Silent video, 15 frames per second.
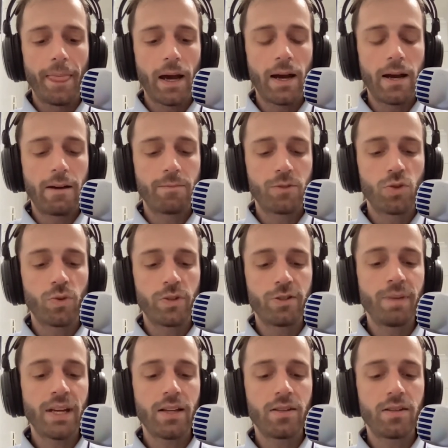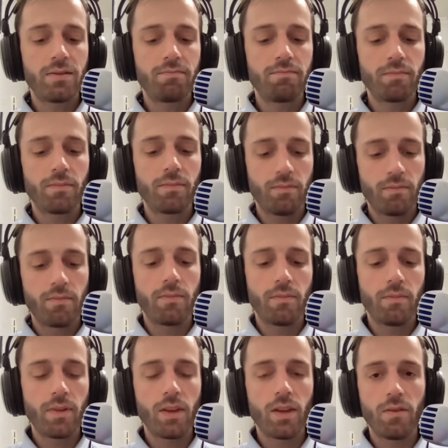So which means
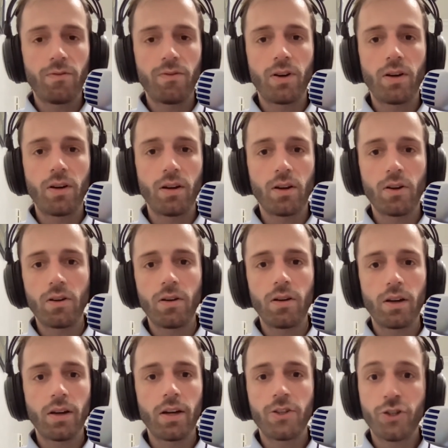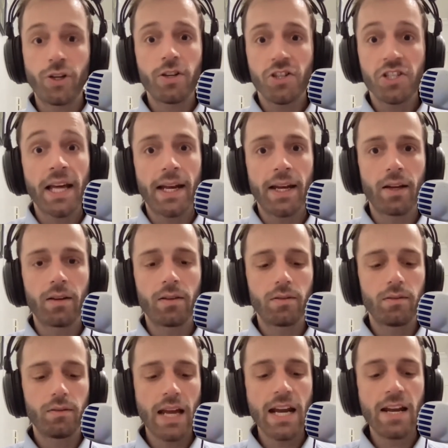for a church setting,
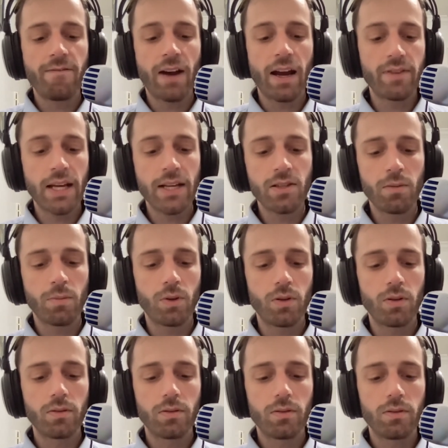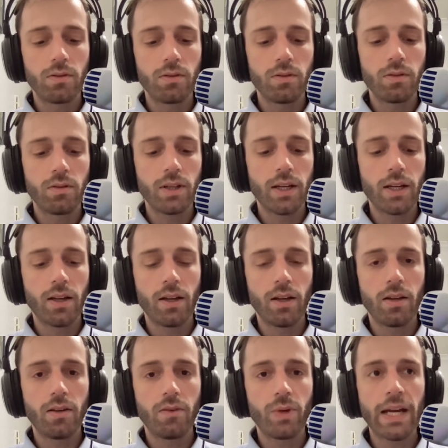85 decibel,
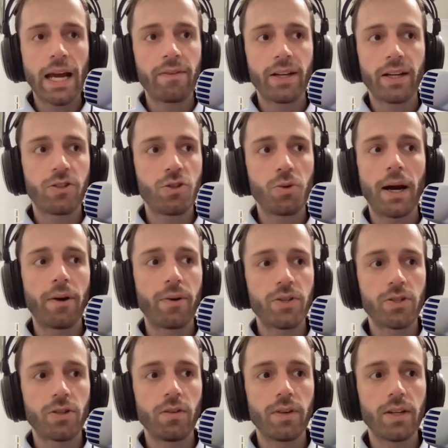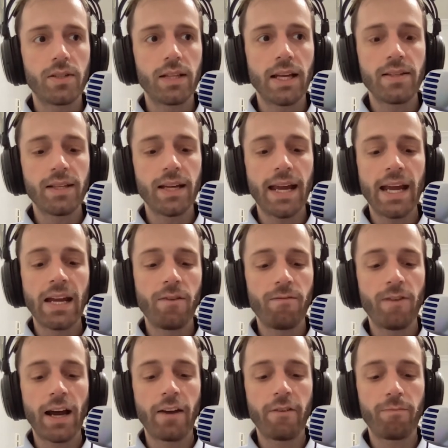we have like a 2-hour service. They say
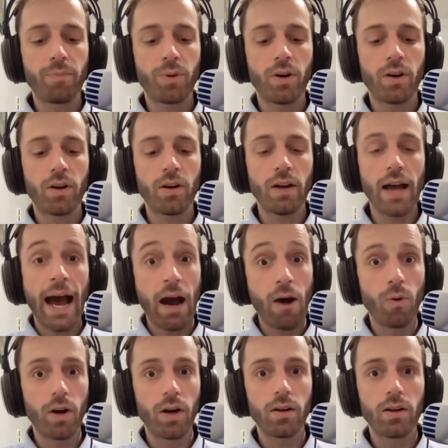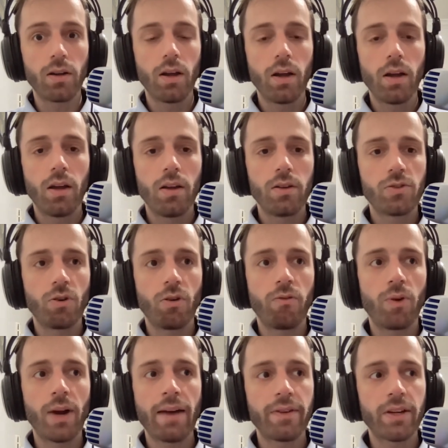85 per hour. So if
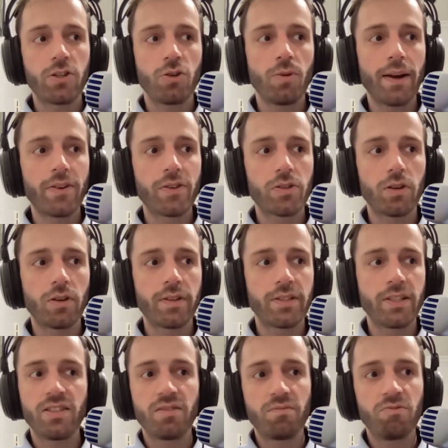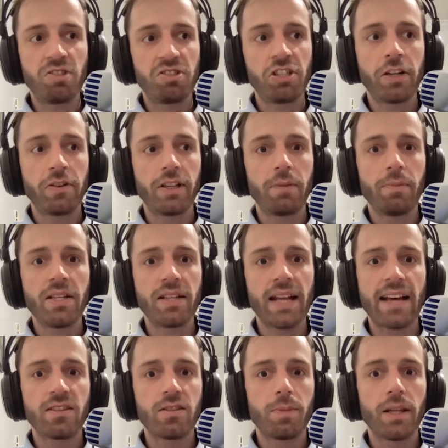we're having a 2-hour service, this generally means it
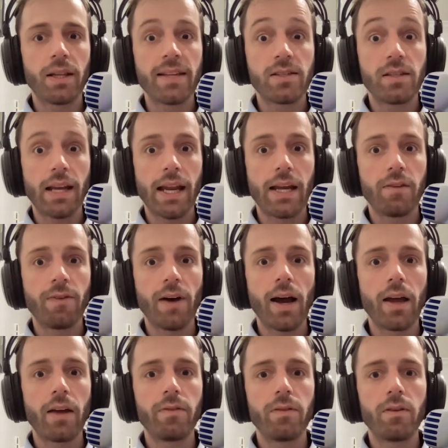has to be less than 85.